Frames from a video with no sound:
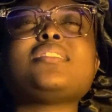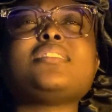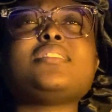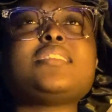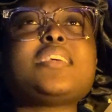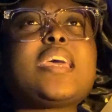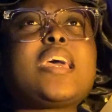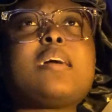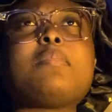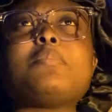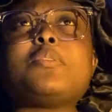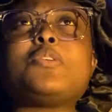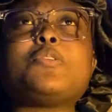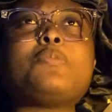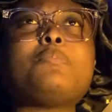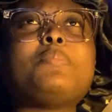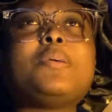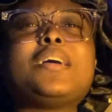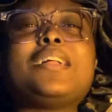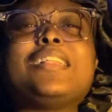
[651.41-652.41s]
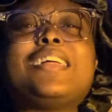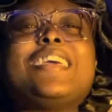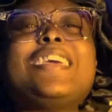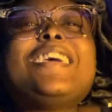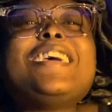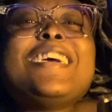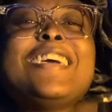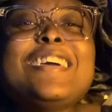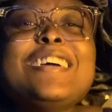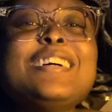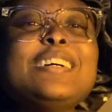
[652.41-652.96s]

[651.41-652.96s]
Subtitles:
damn you, Billy.